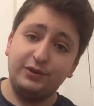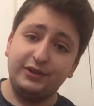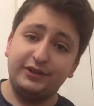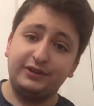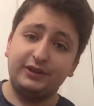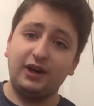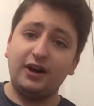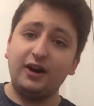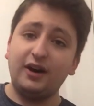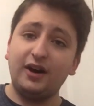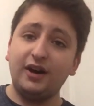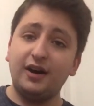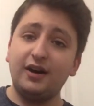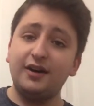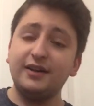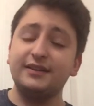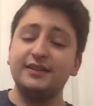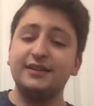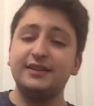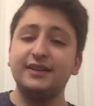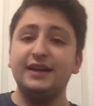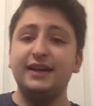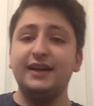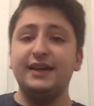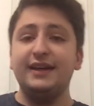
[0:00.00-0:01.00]
with
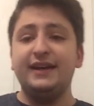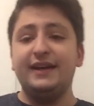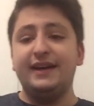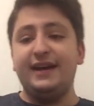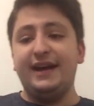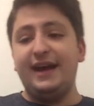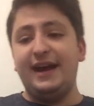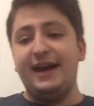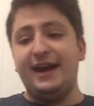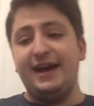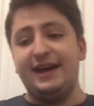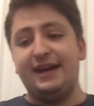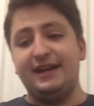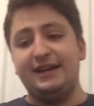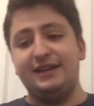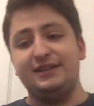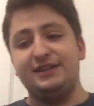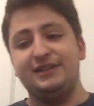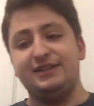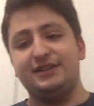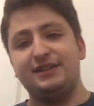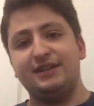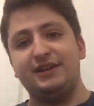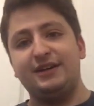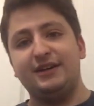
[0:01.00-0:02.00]
Hoth
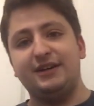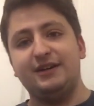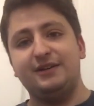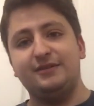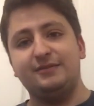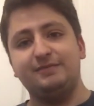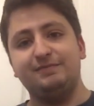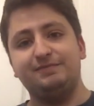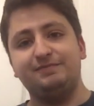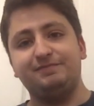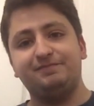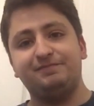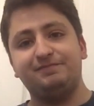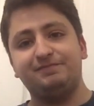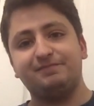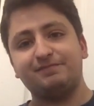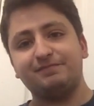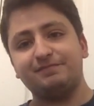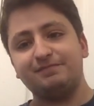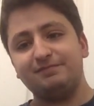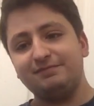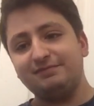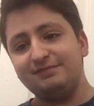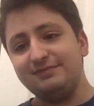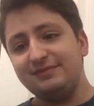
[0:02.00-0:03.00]
and
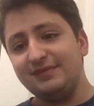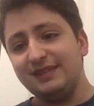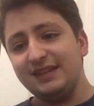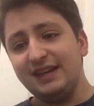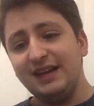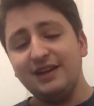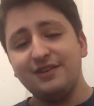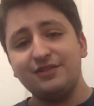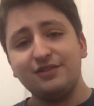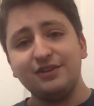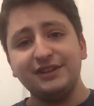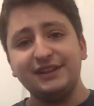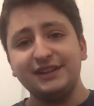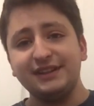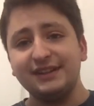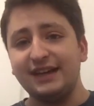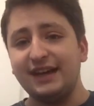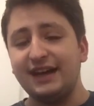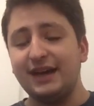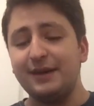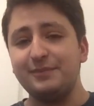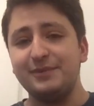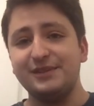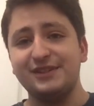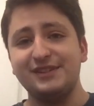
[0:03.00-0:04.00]
everything that
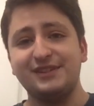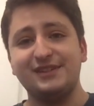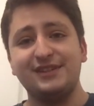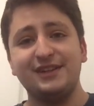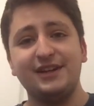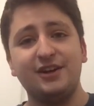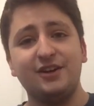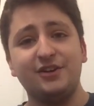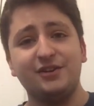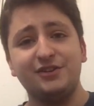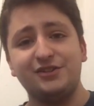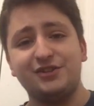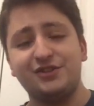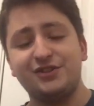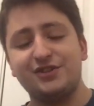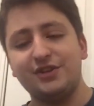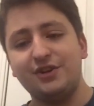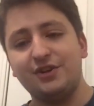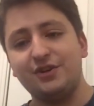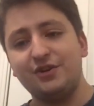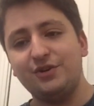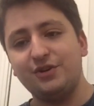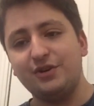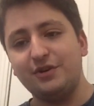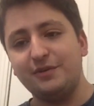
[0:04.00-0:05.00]
happens there is
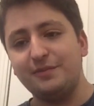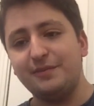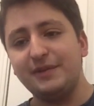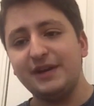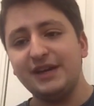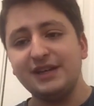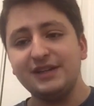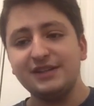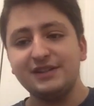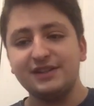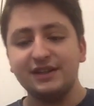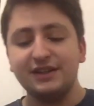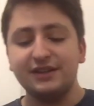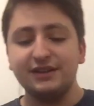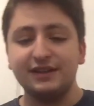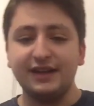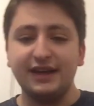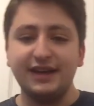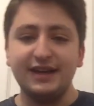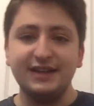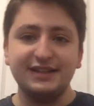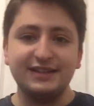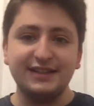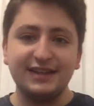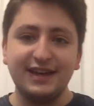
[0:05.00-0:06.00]
so amazing. The
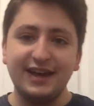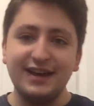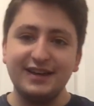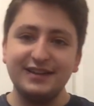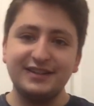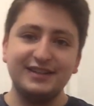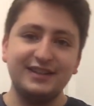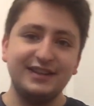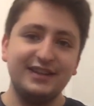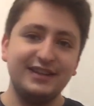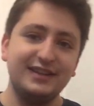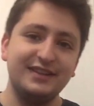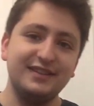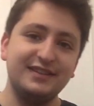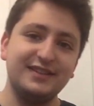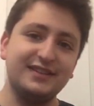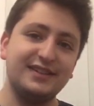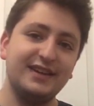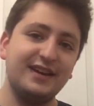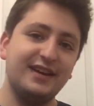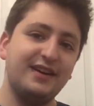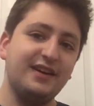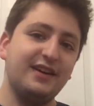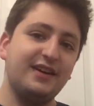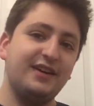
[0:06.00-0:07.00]
AT-ATs
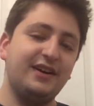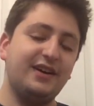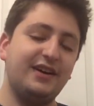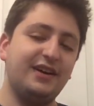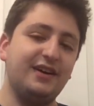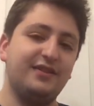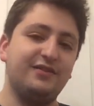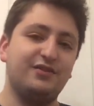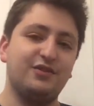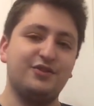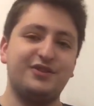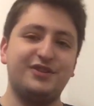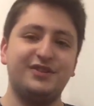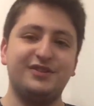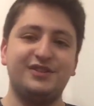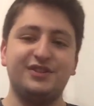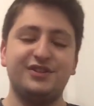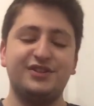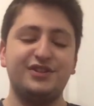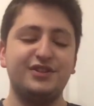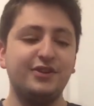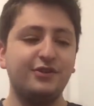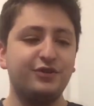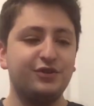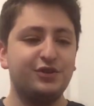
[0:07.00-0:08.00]
versus the
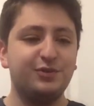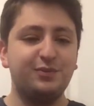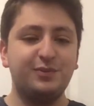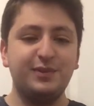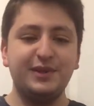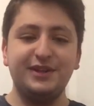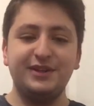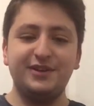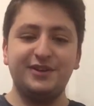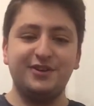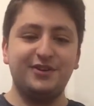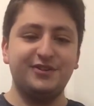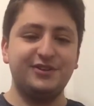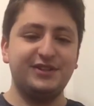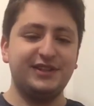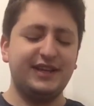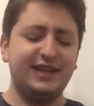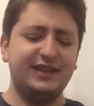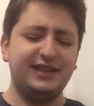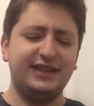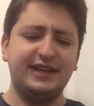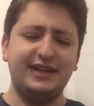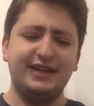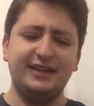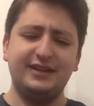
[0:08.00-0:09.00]
snow speeders,
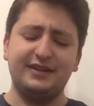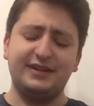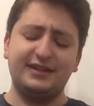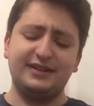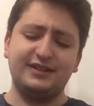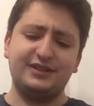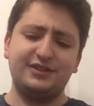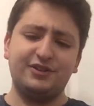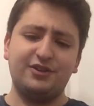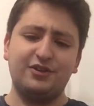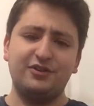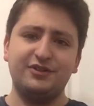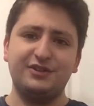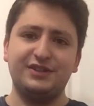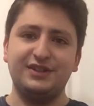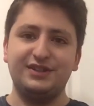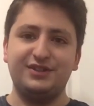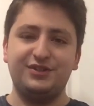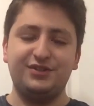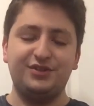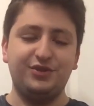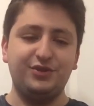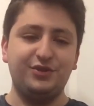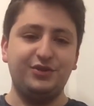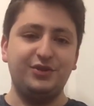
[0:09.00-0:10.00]
and then it turns
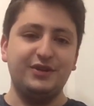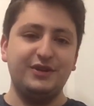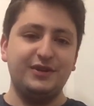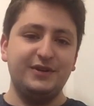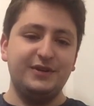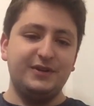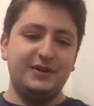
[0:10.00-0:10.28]
into